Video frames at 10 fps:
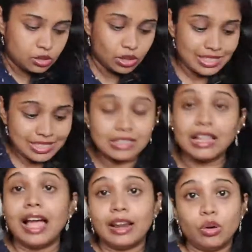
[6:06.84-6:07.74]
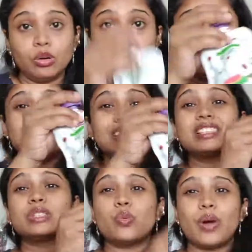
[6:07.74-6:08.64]
So and also this
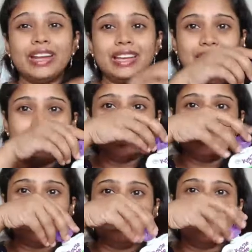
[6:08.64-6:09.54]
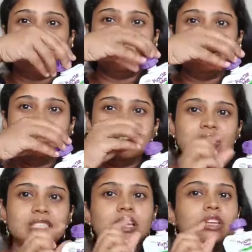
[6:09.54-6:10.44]
is quite easy. When you open
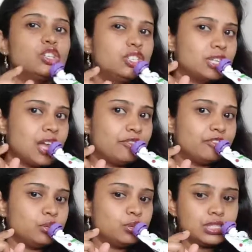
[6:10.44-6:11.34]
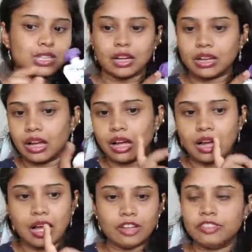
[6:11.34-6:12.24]
this, you just have to suck.
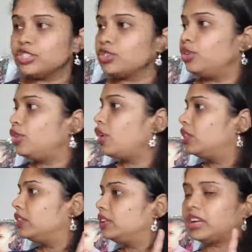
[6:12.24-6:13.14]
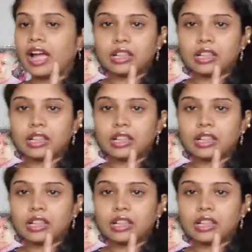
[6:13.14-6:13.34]
I will show you all the